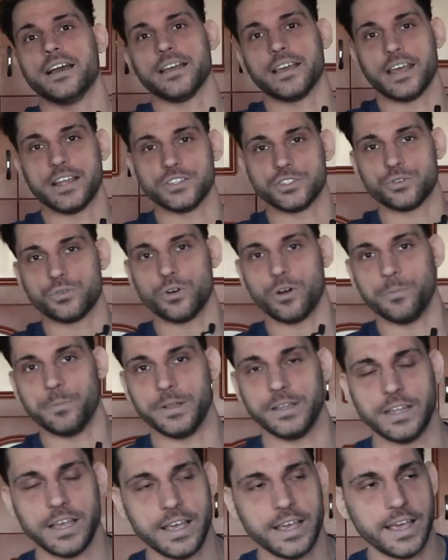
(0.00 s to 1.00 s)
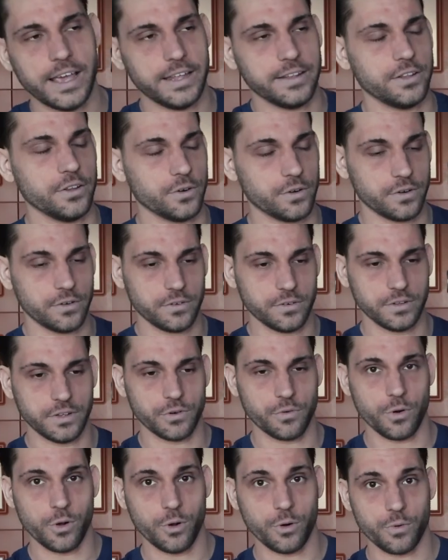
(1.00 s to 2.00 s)
against Roman at
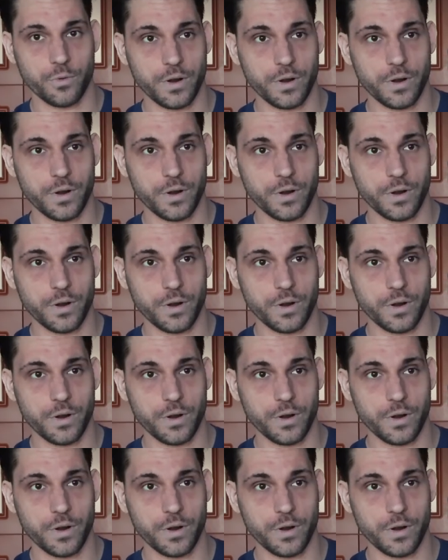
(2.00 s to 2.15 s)
the Royal